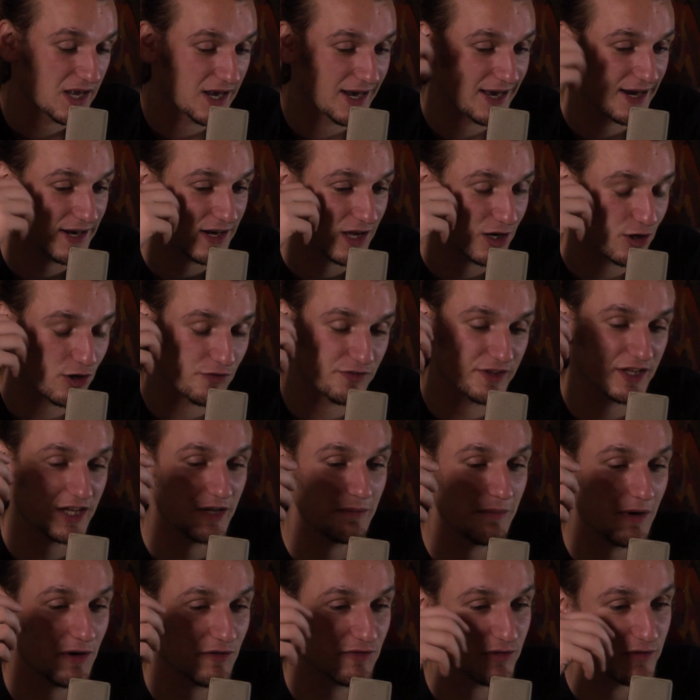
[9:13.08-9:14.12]
And I got the
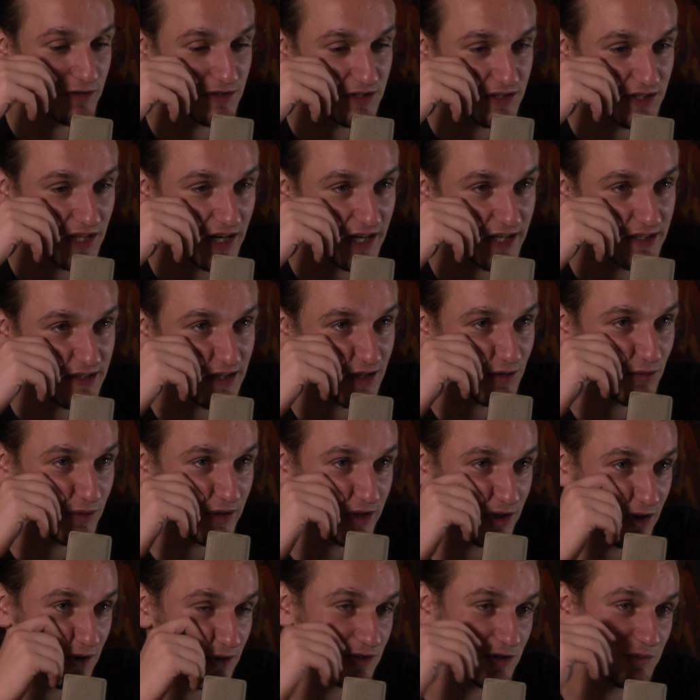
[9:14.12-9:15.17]
email through today that we're
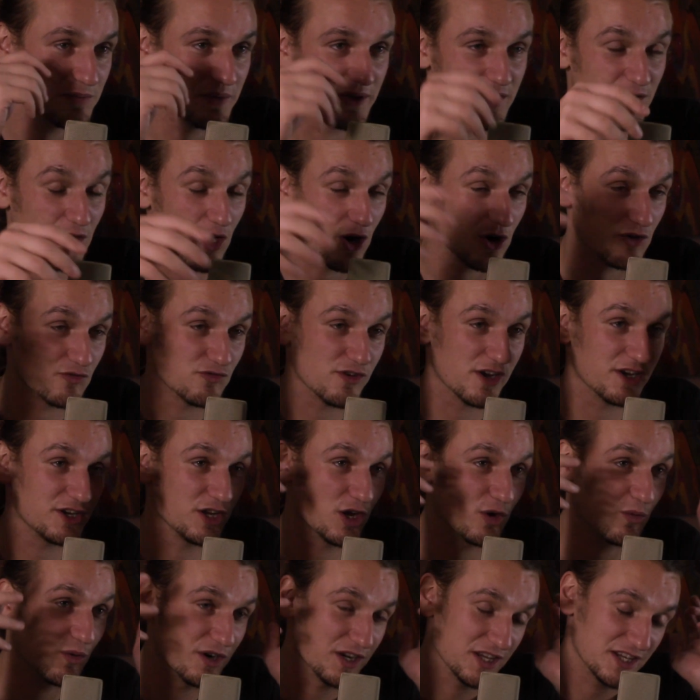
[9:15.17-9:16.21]
going to be on
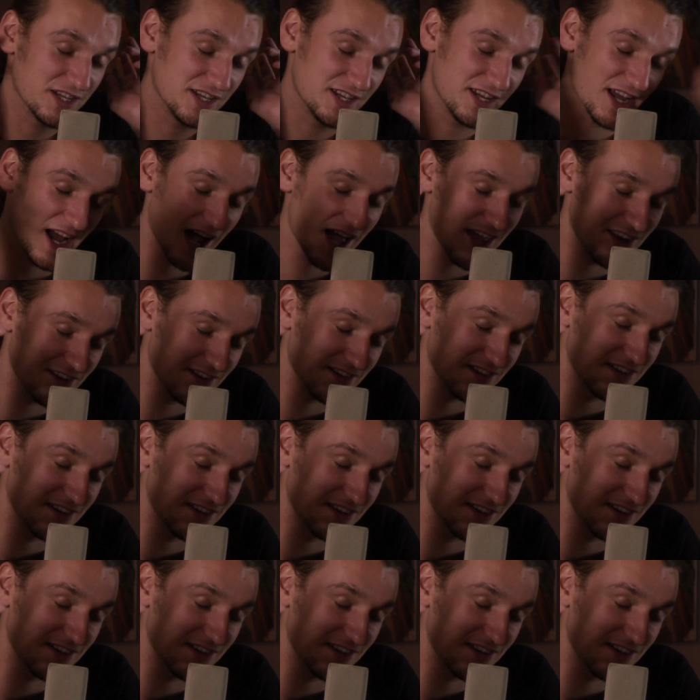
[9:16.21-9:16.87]
Radio 1 again.